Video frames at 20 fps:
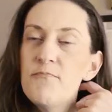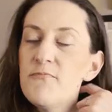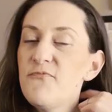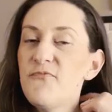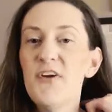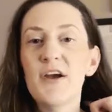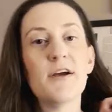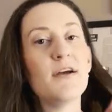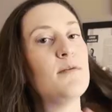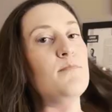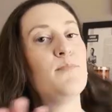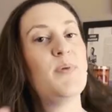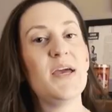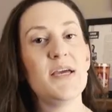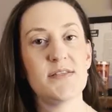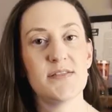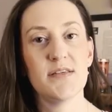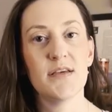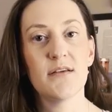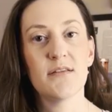Very
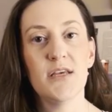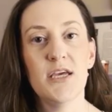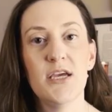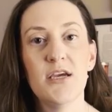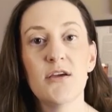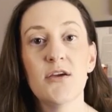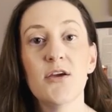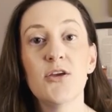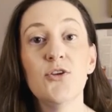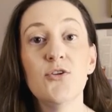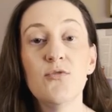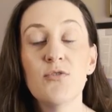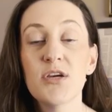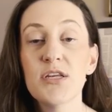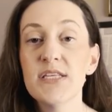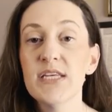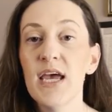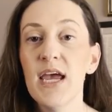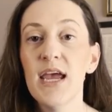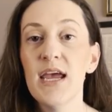basically, you
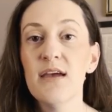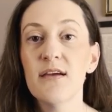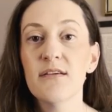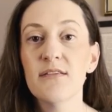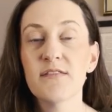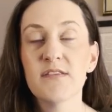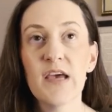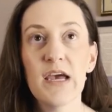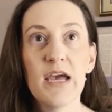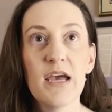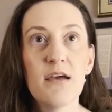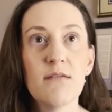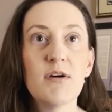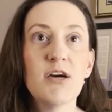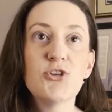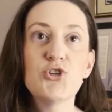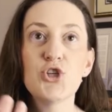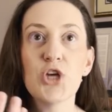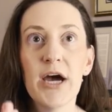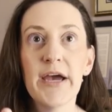could take, say,
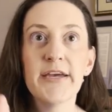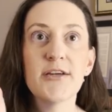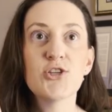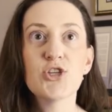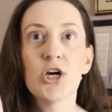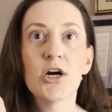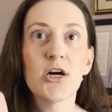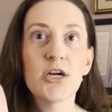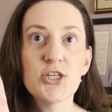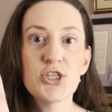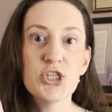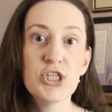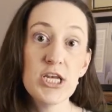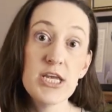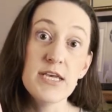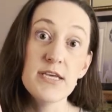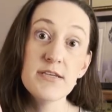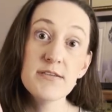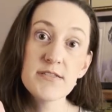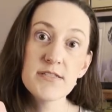a giant chunk of
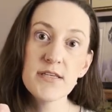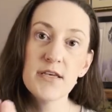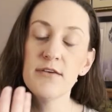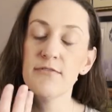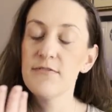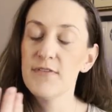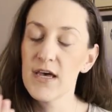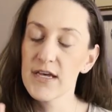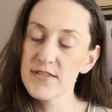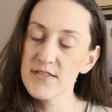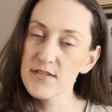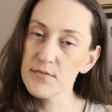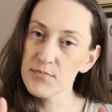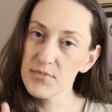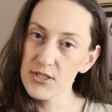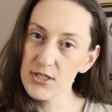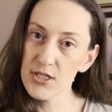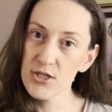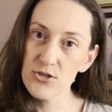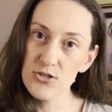cheese, if that's
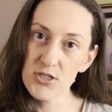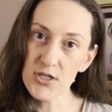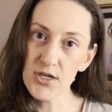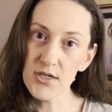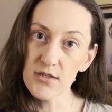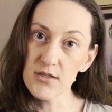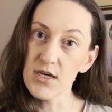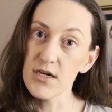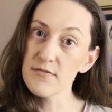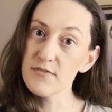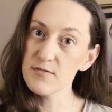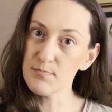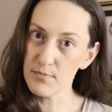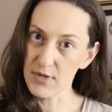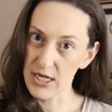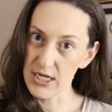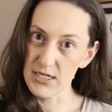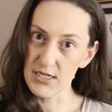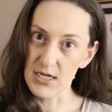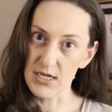something that your dog loves,
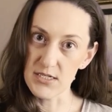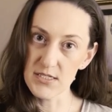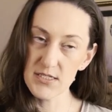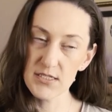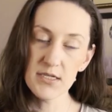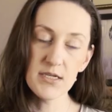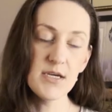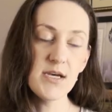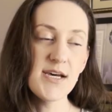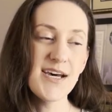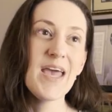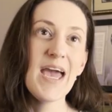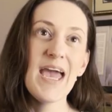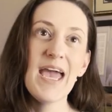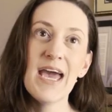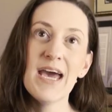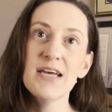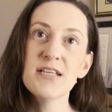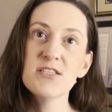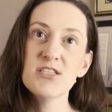mine does,
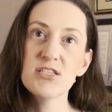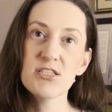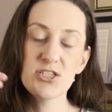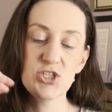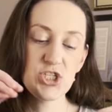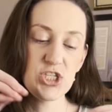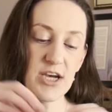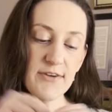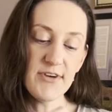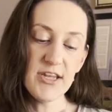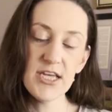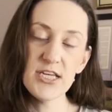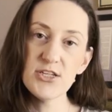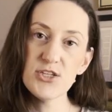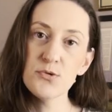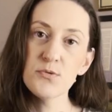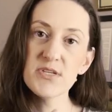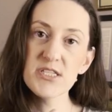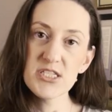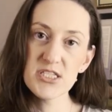and shove it
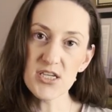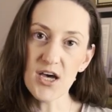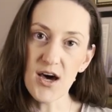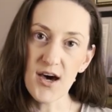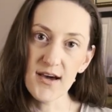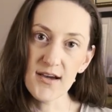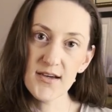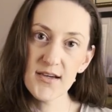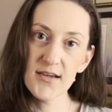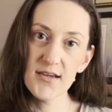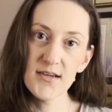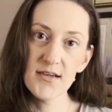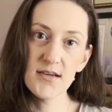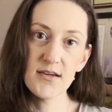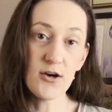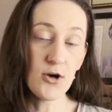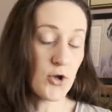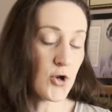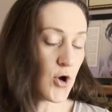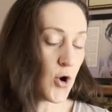into a sock,
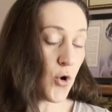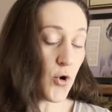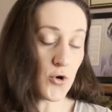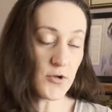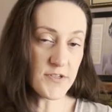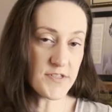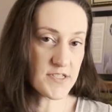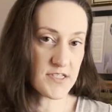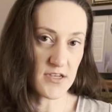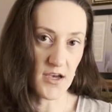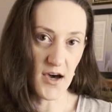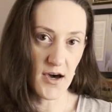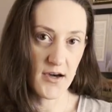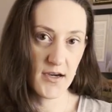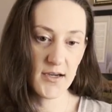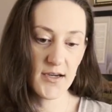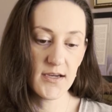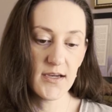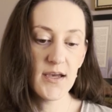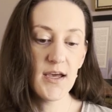an old
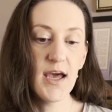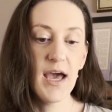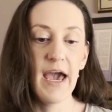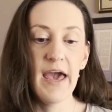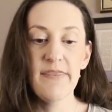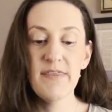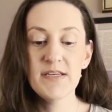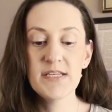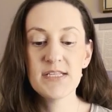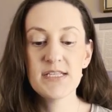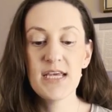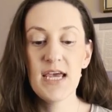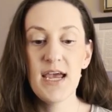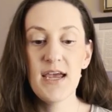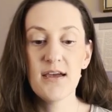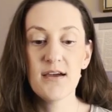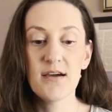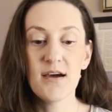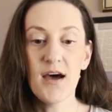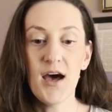sock, and then
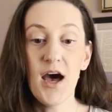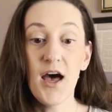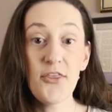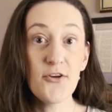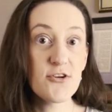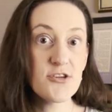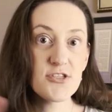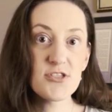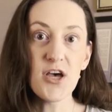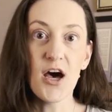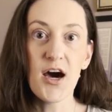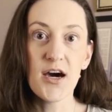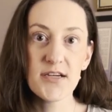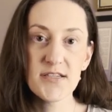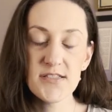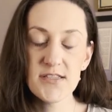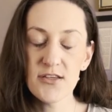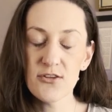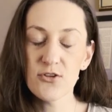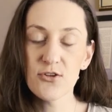take other
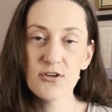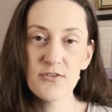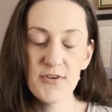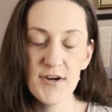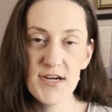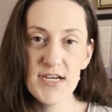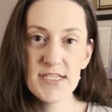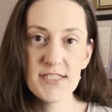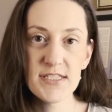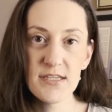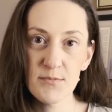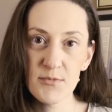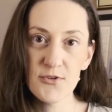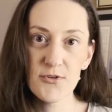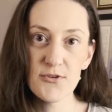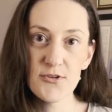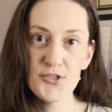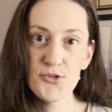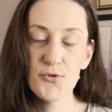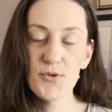socks that look very
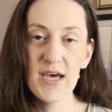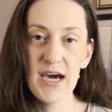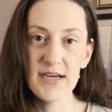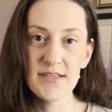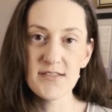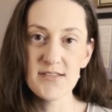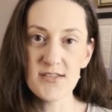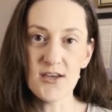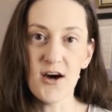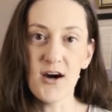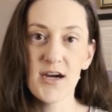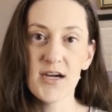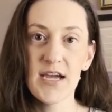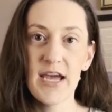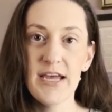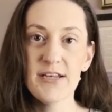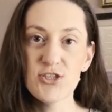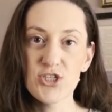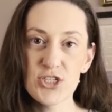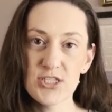similar to that sock
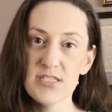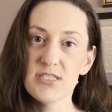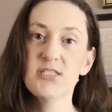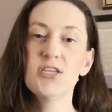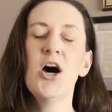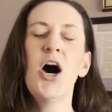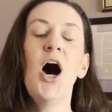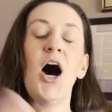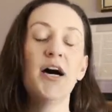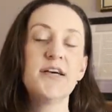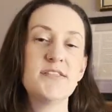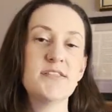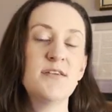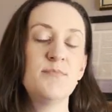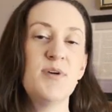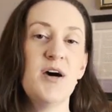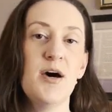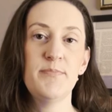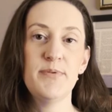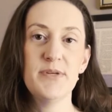and just toss
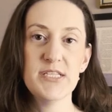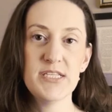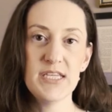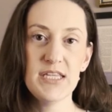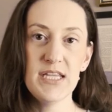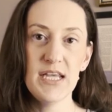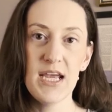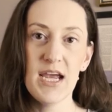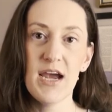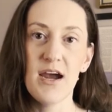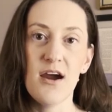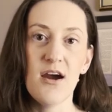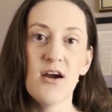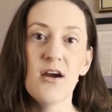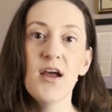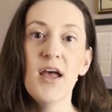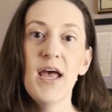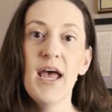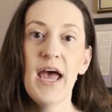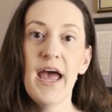them into the
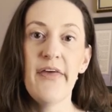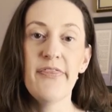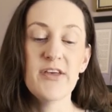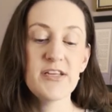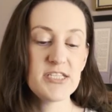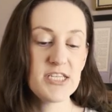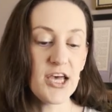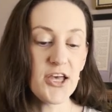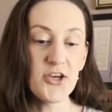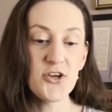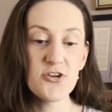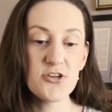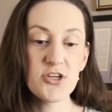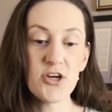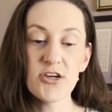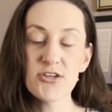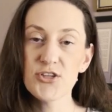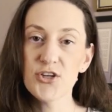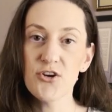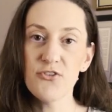air and then tell your
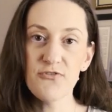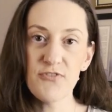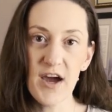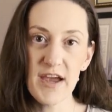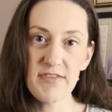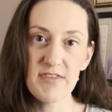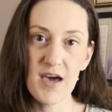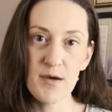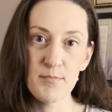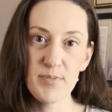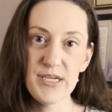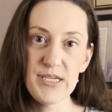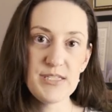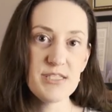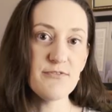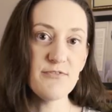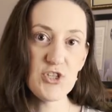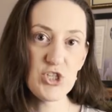dog to go find that piece of